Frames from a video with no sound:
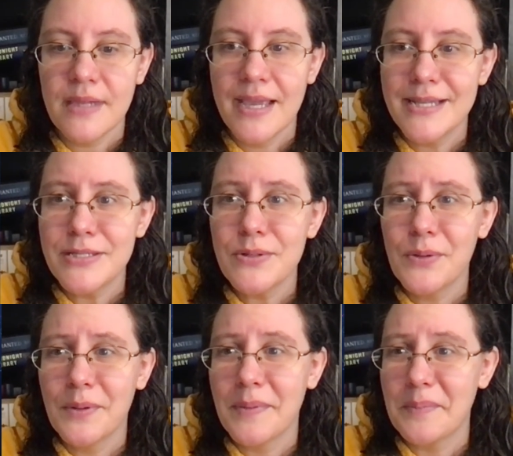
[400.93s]
I do
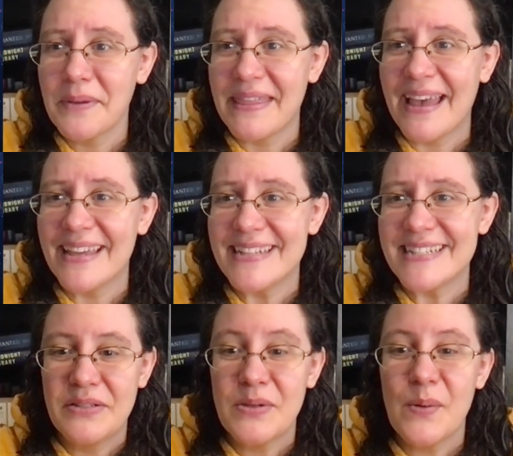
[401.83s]
remember
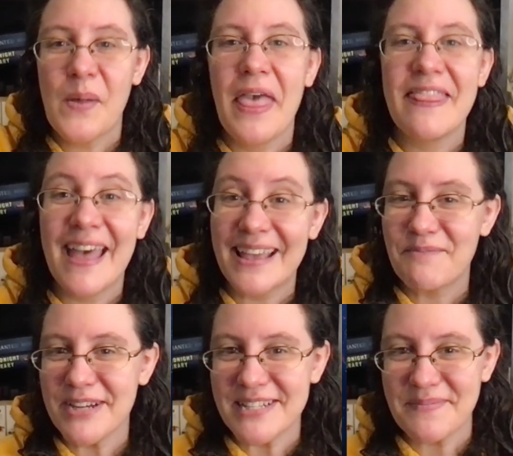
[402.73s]
that. So that
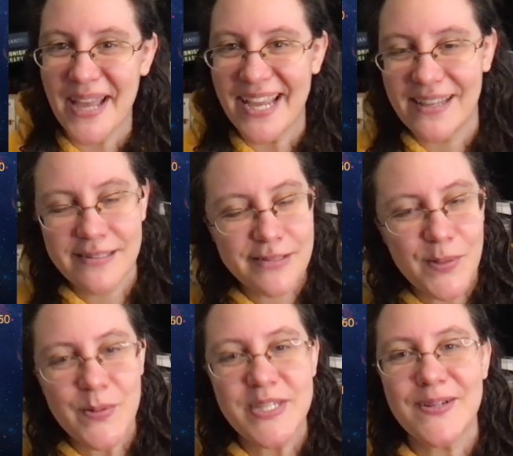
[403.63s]
brings my
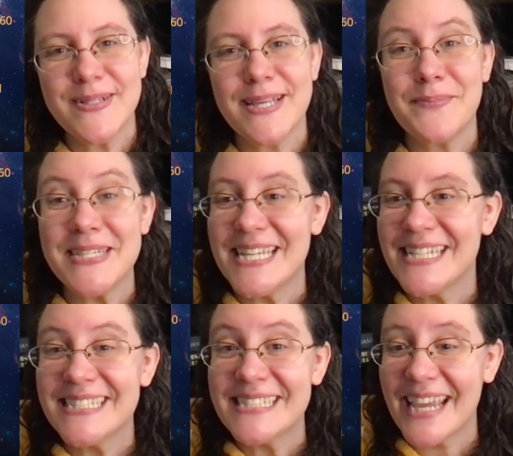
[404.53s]
total series up to
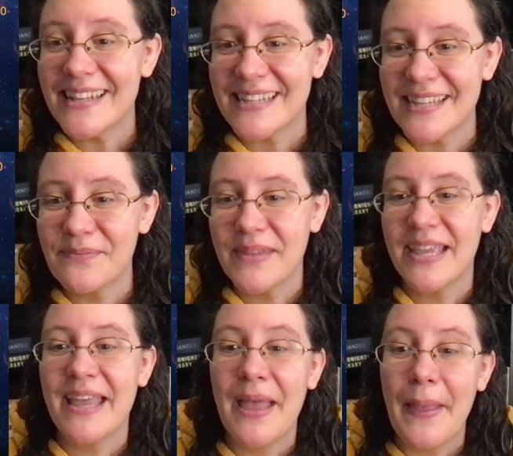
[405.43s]
90.
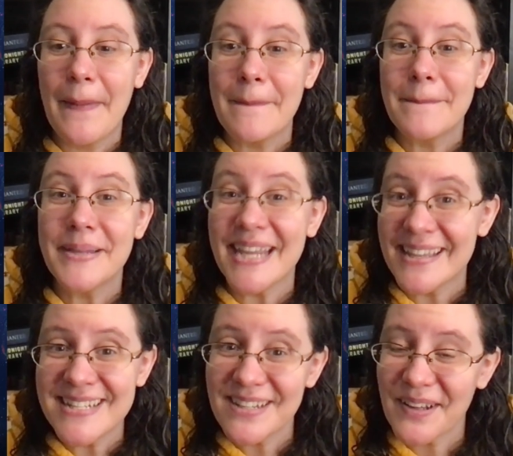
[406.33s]
But
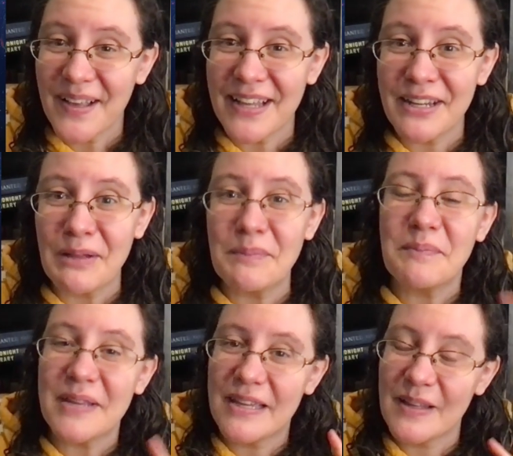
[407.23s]
18 are caught up
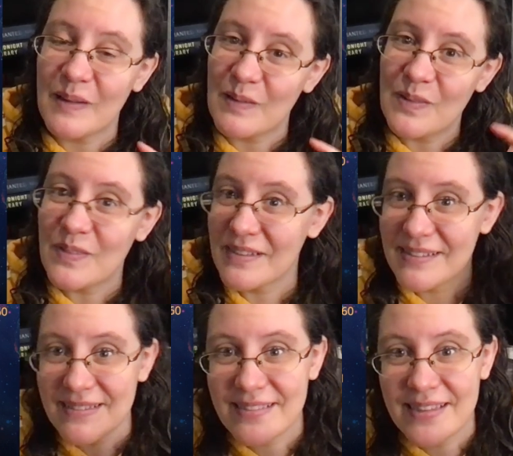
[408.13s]
because
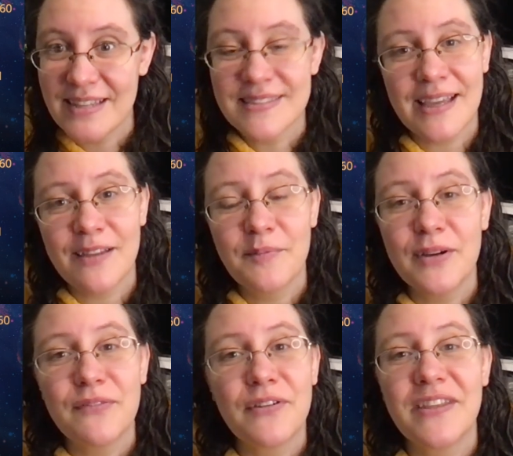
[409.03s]
the second
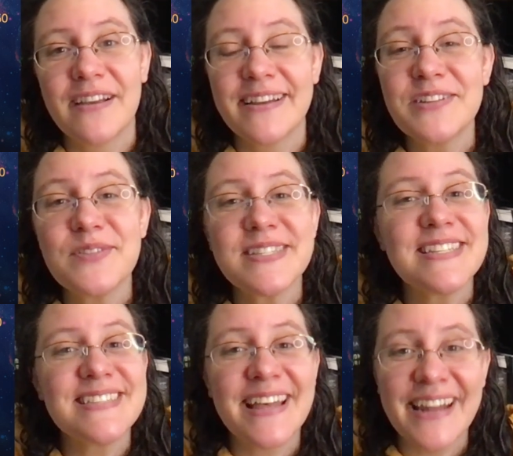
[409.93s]
book for The Young Huntress
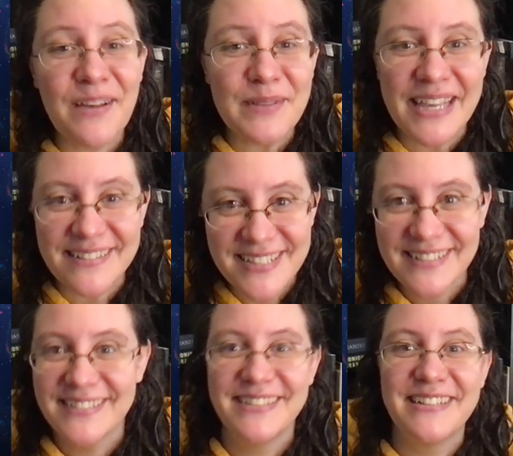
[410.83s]
is not out yet,
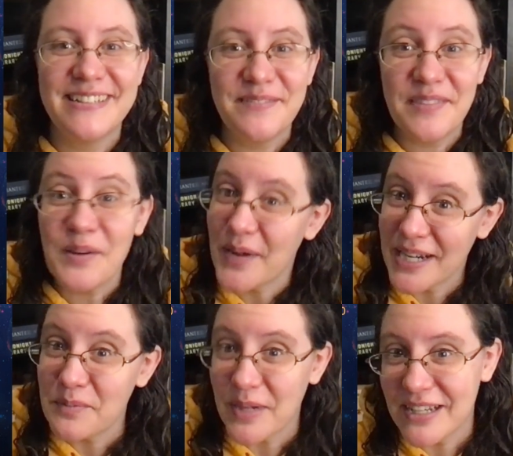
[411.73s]
though I
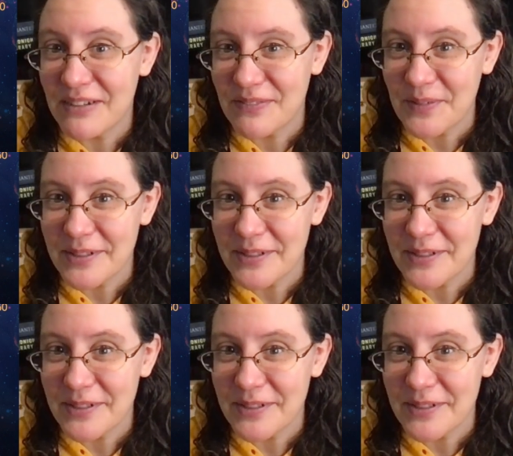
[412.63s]
am waiting for